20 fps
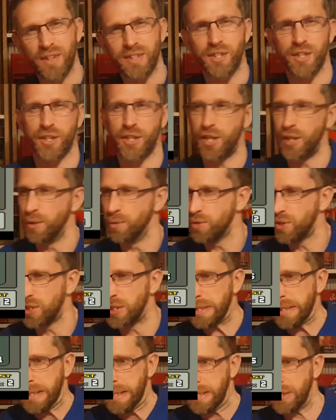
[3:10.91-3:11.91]
it's a
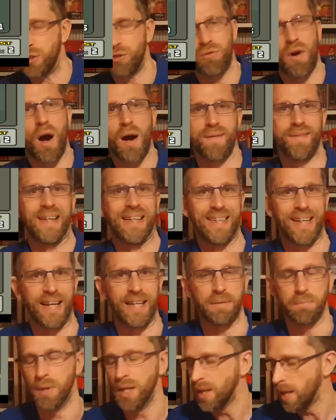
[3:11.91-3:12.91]
cutesy driving
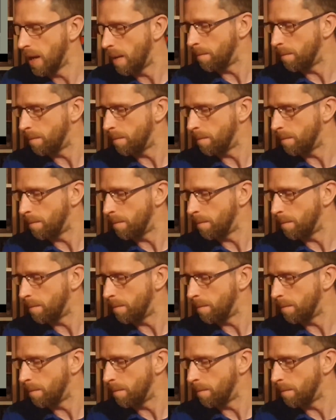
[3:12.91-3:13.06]
game.